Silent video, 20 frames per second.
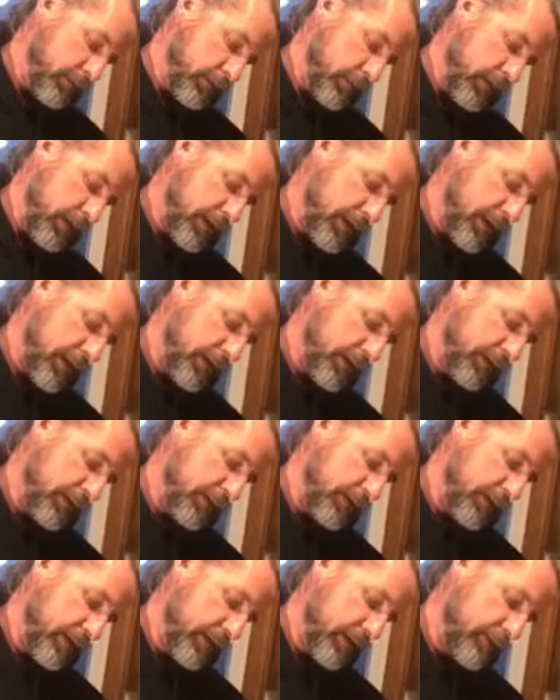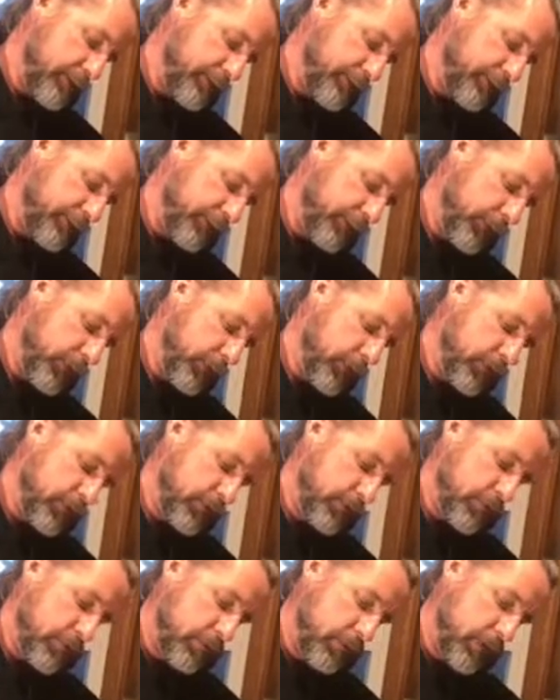But I think it said
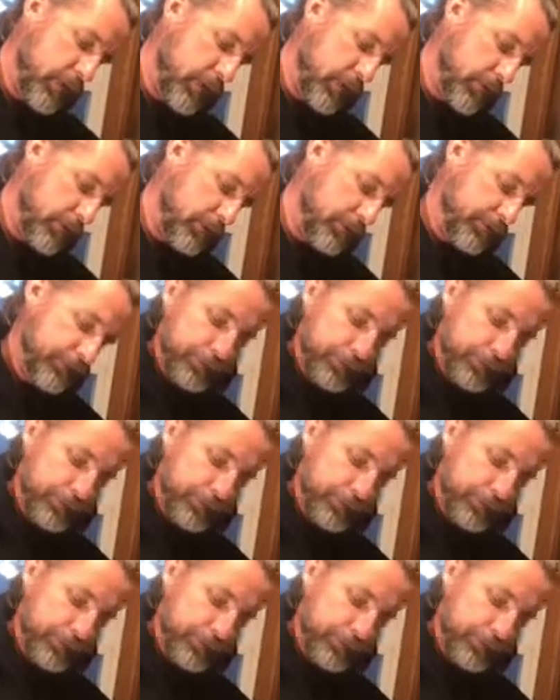Costa Rica.